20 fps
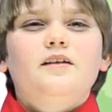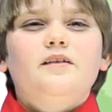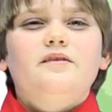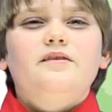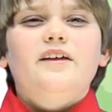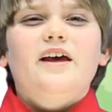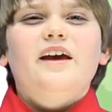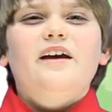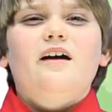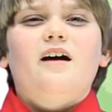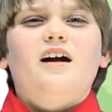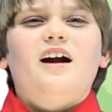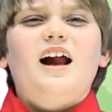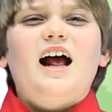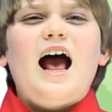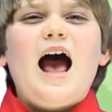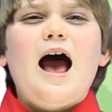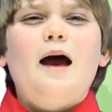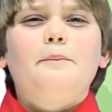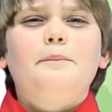They are
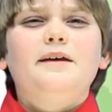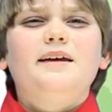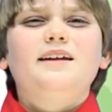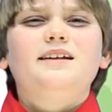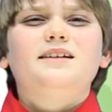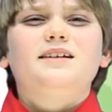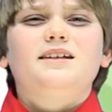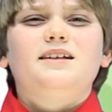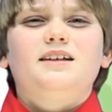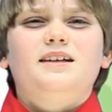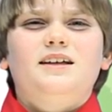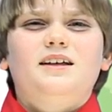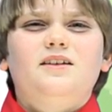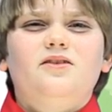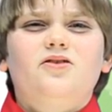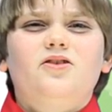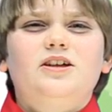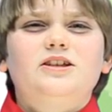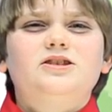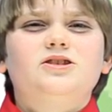happy to
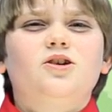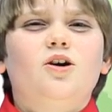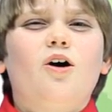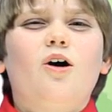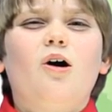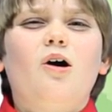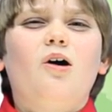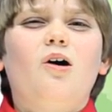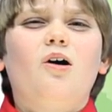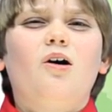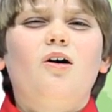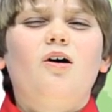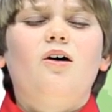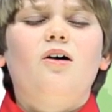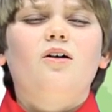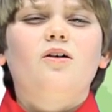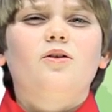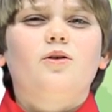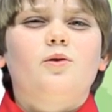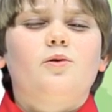eat the
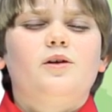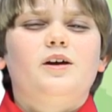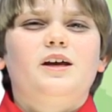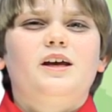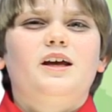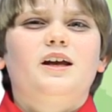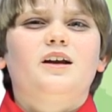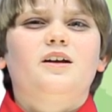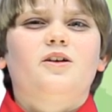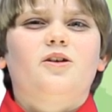tall green